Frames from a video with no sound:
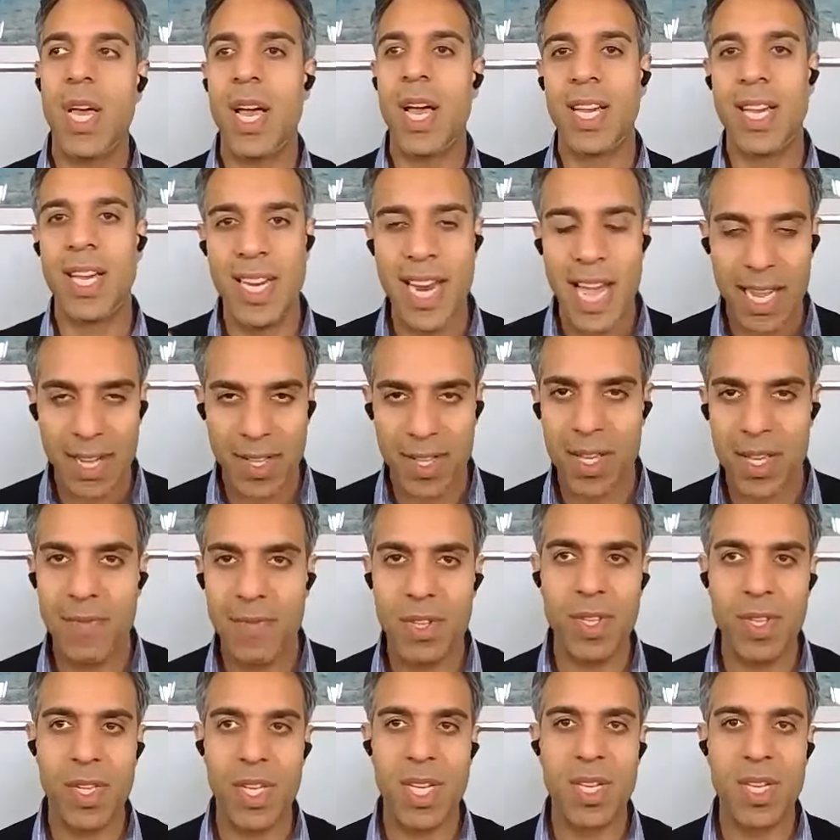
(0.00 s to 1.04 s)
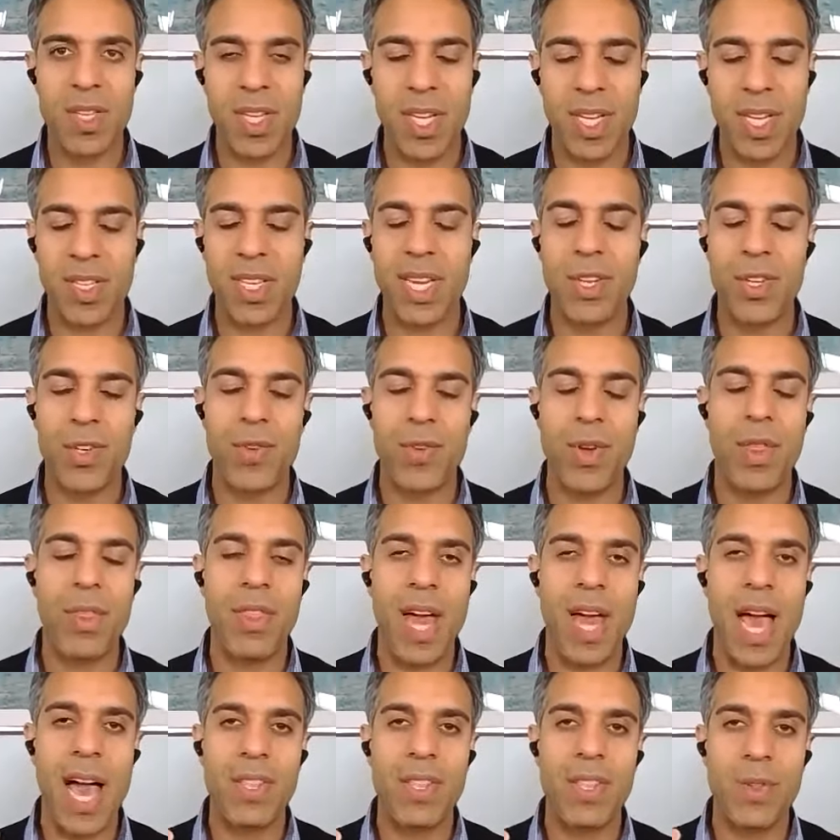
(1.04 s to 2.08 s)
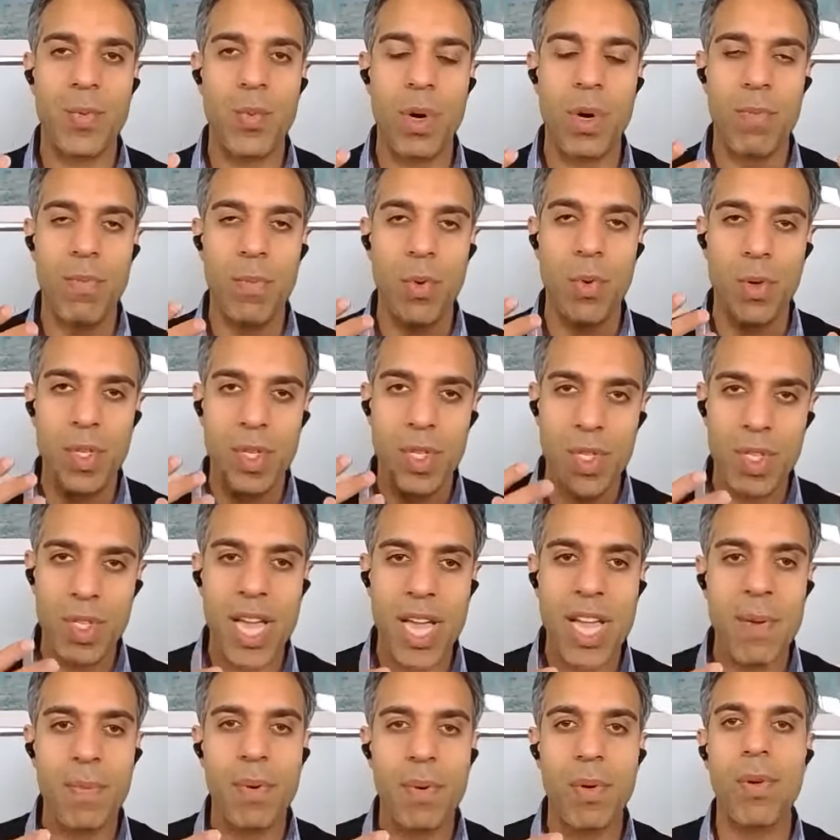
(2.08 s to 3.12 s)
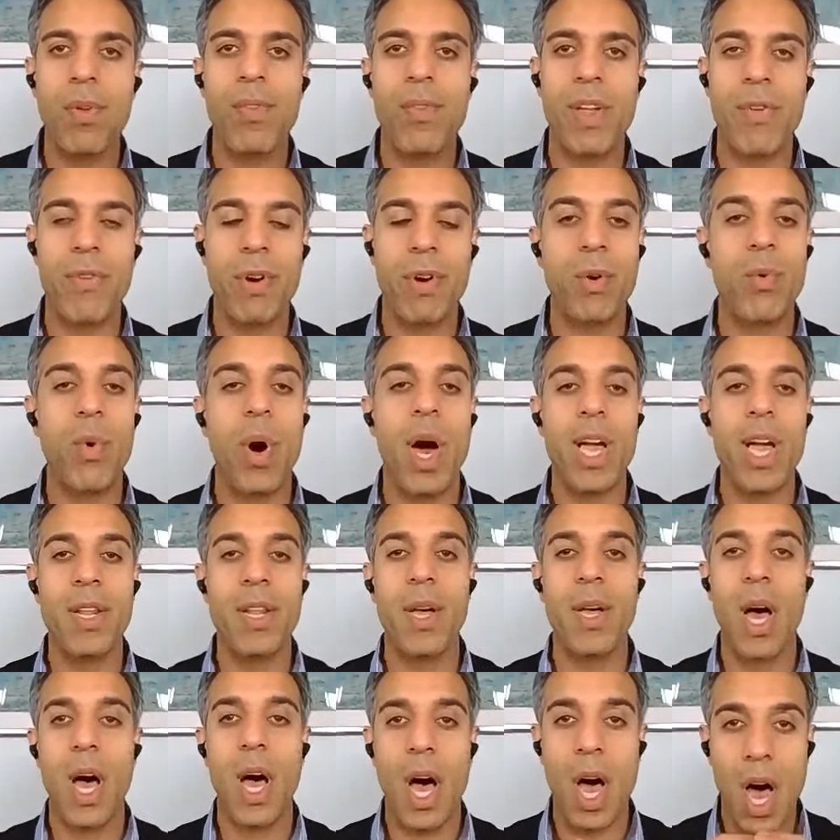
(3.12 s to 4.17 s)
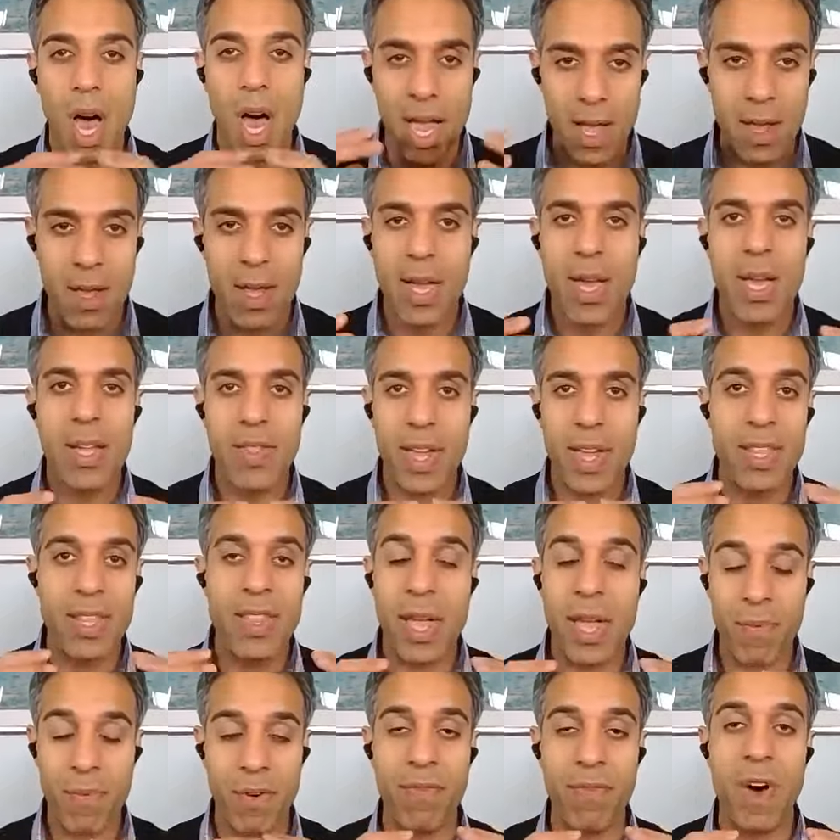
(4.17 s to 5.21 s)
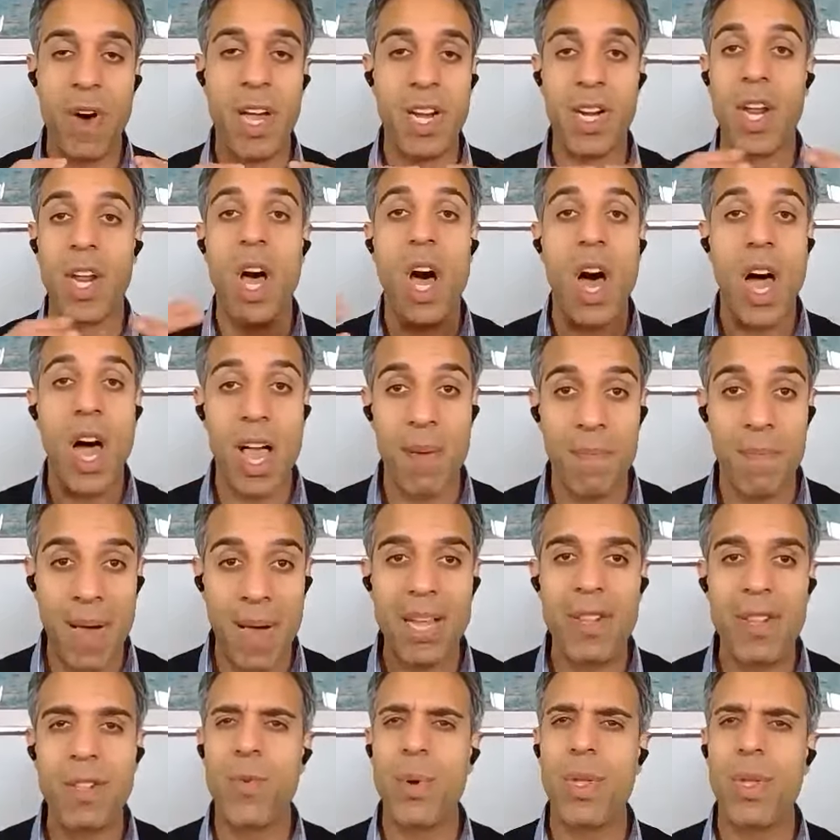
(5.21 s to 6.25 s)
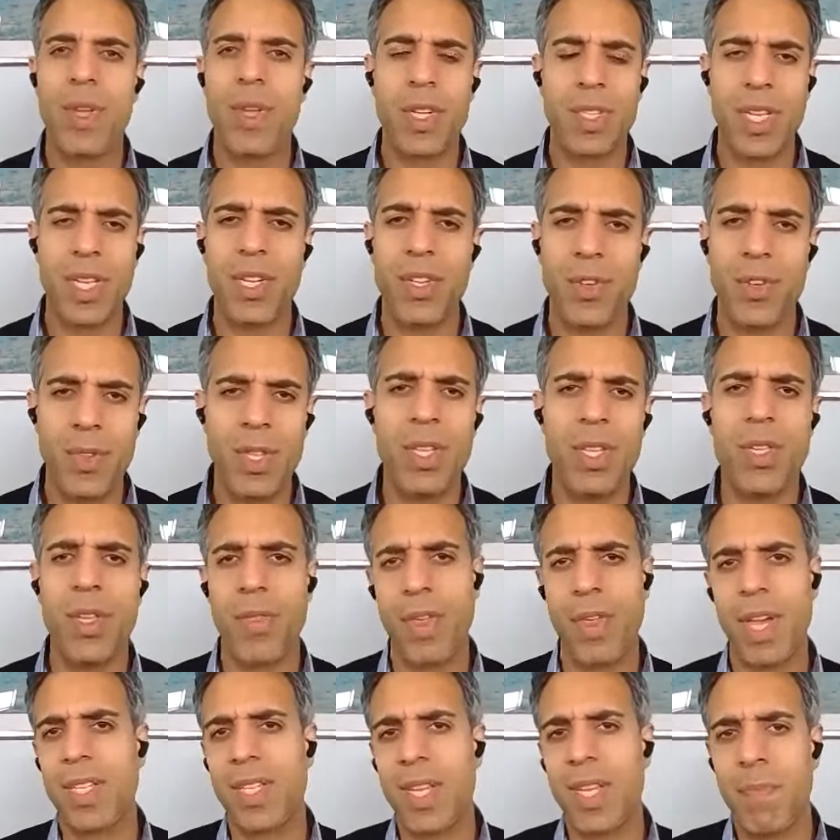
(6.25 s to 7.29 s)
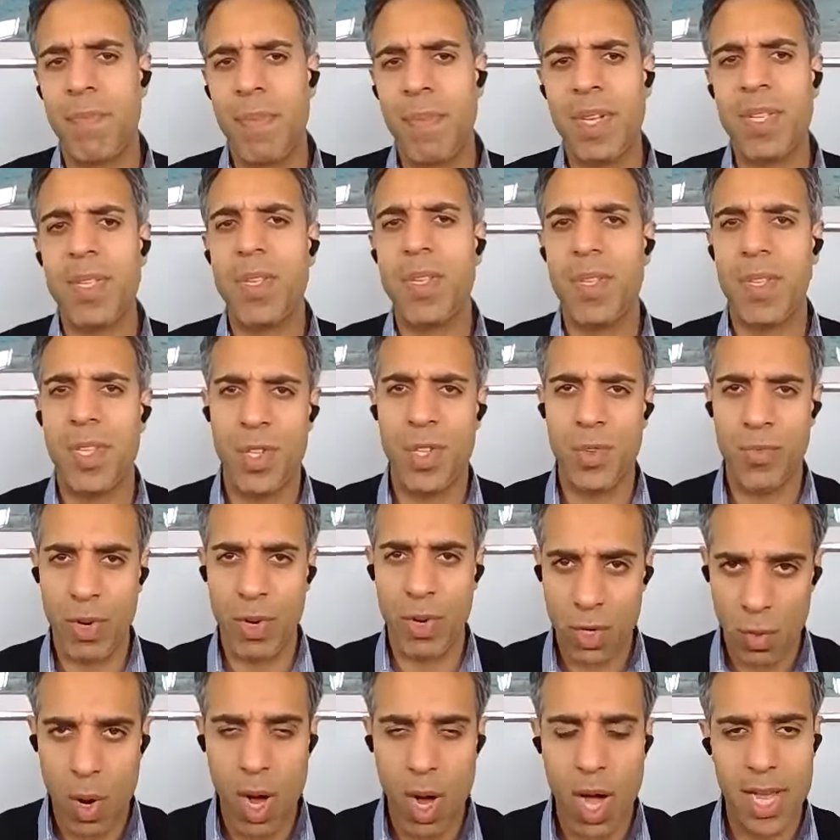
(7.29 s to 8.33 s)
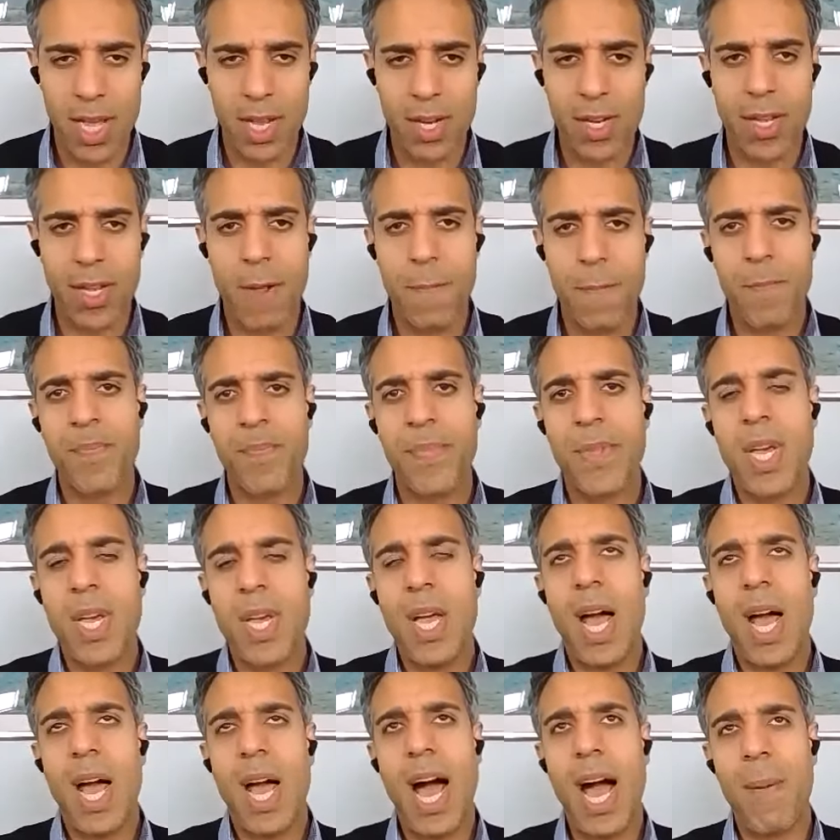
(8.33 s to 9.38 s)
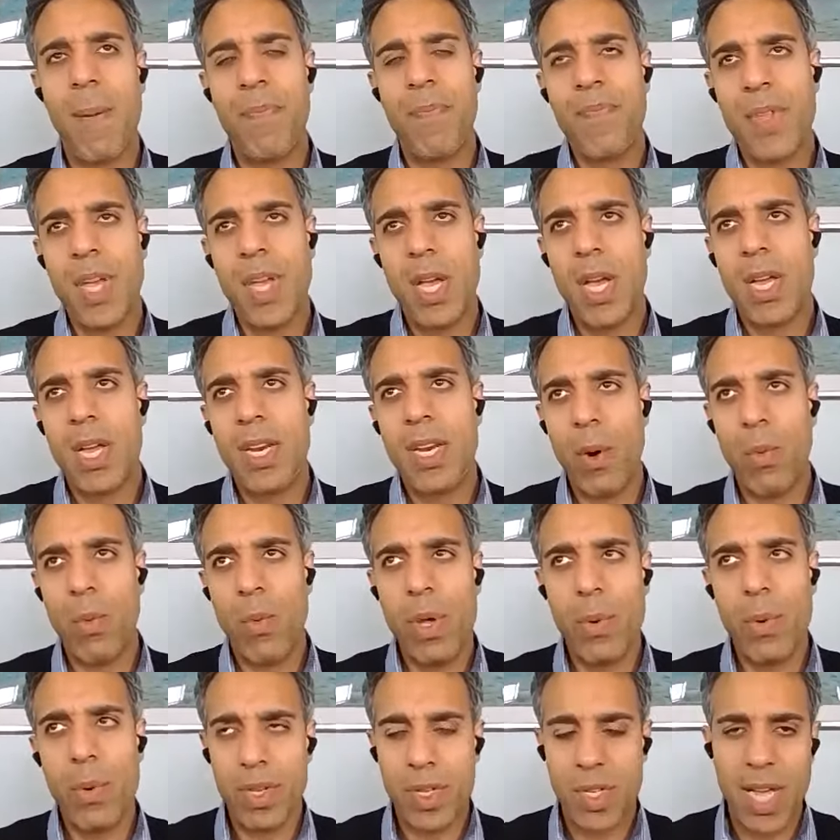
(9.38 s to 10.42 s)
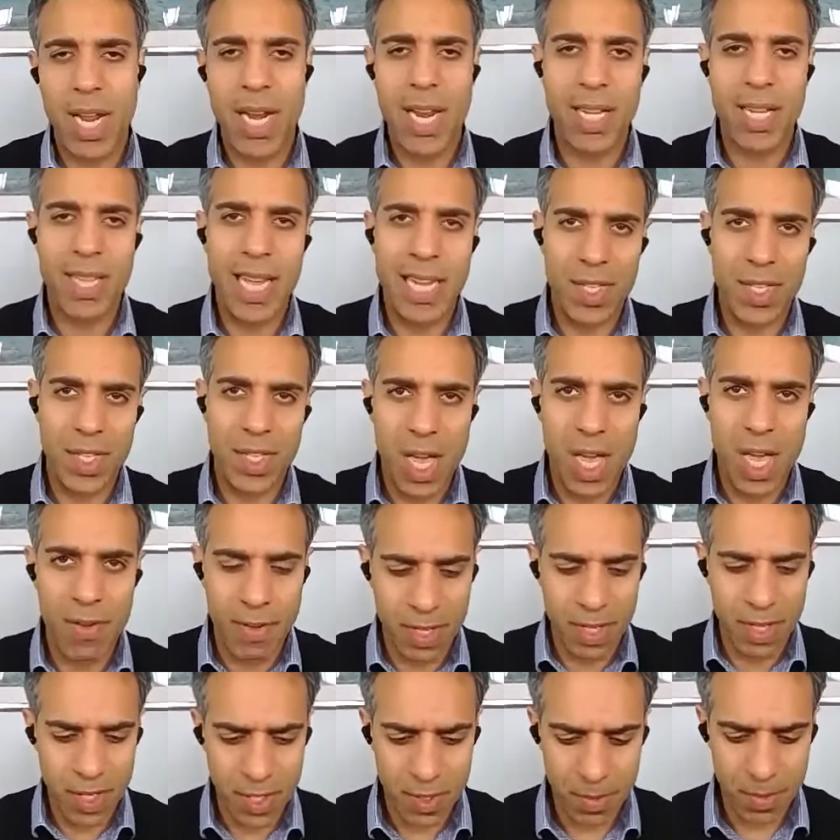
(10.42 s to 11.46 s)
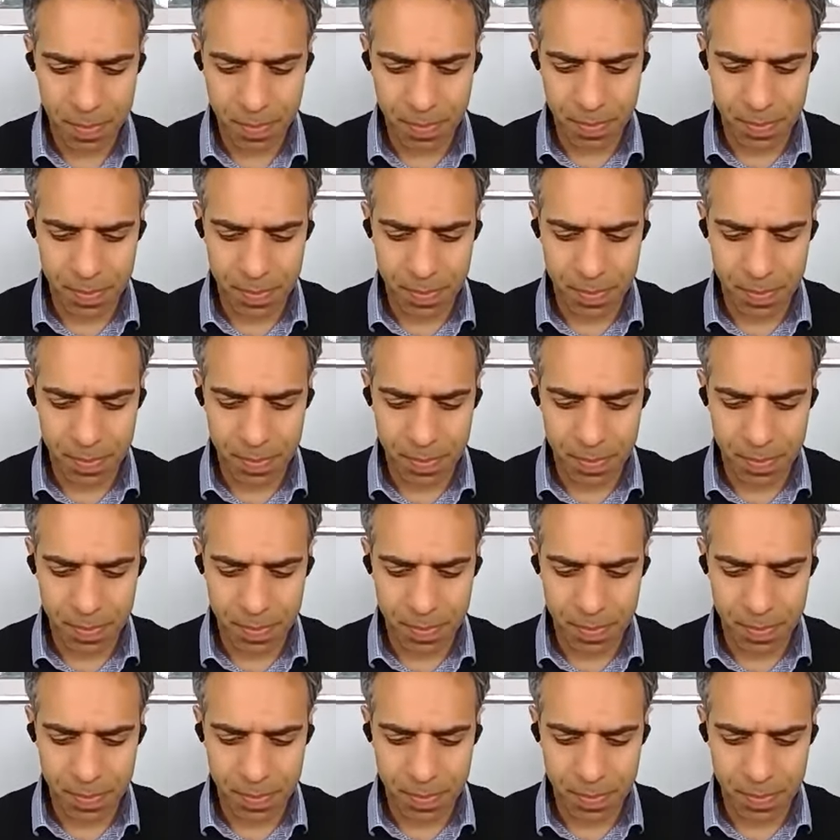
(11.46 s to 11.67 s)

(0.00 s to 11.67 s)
connectivities, etc., that were more stable. They required higher, they provided higher bandwidth, etc. These are things that businesses required. Now we were selling that service,